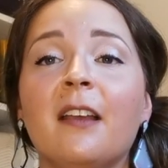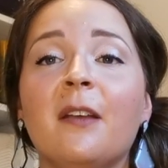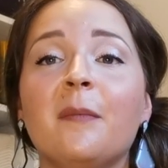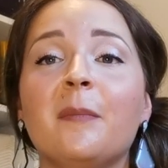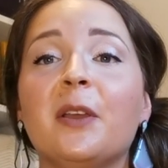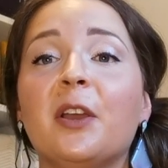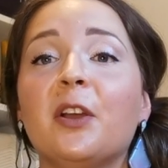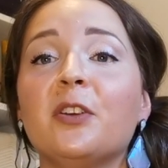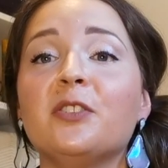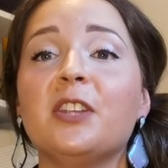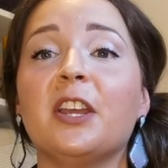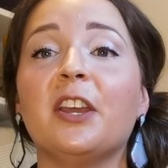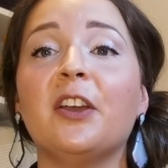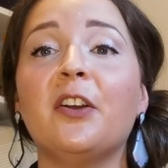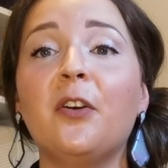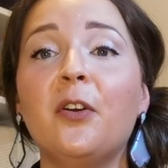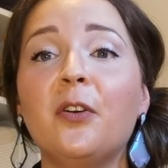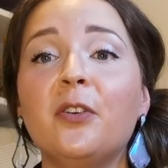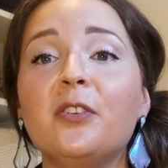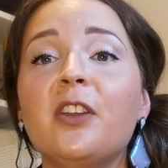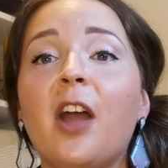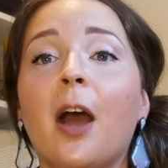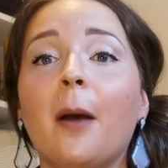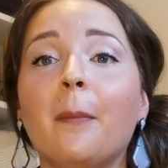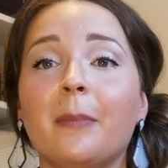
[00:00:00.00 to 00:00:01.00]
because it
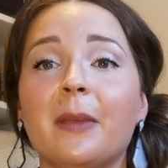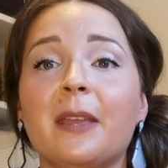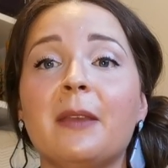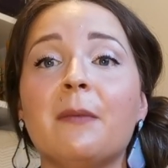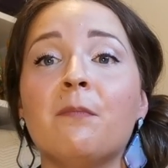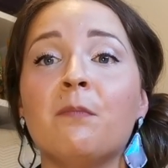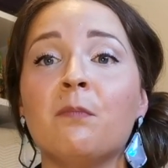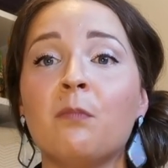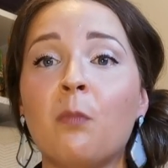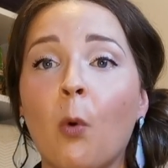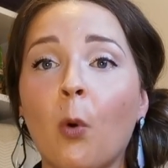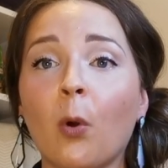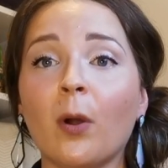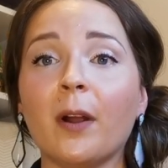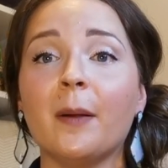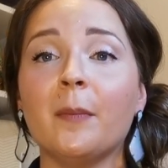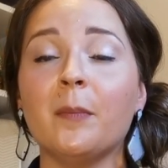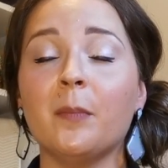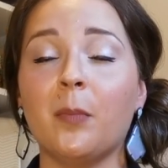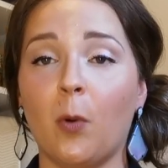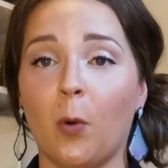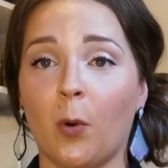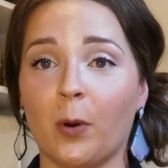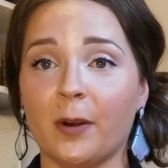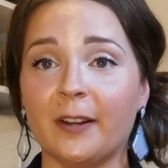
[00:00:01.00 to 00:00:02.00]
could not be more
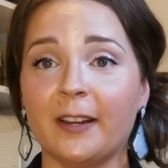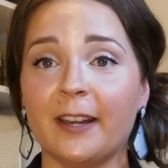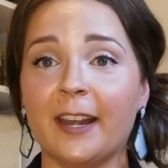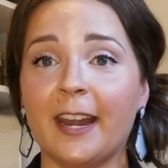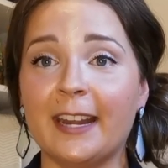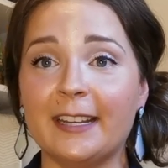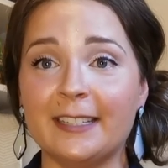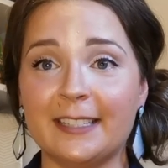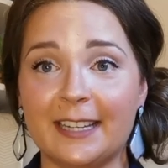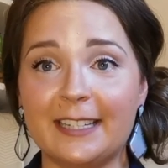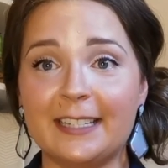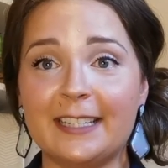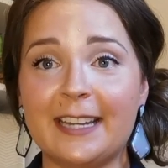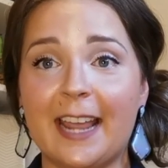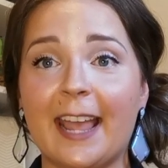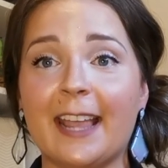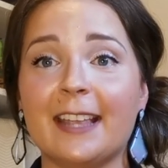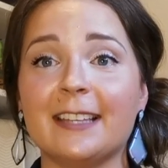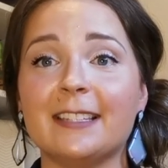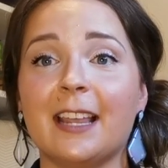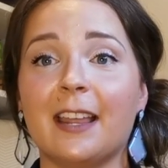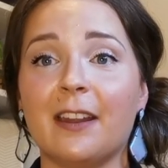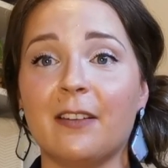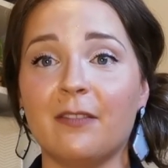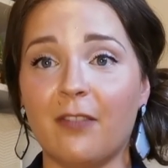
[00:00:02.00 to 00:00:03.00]
important in
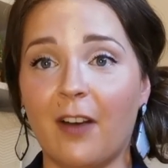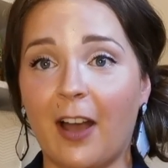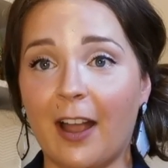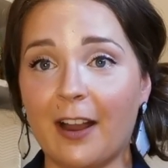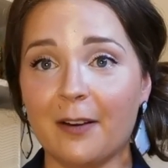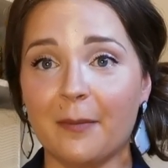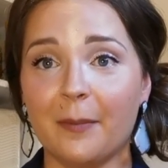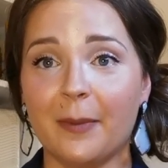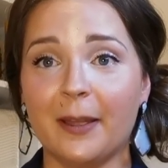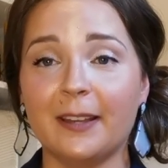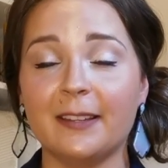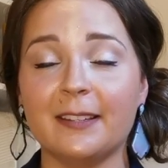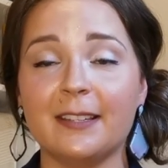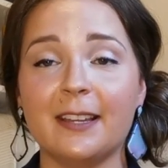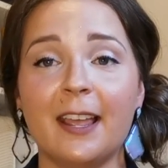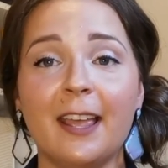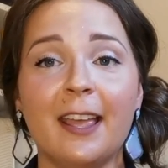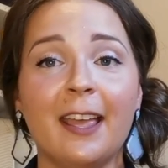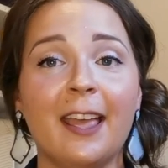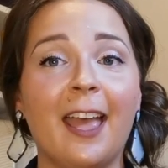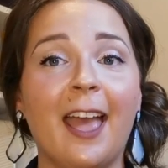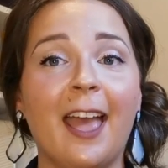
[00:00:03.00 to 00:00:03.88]
today's environment.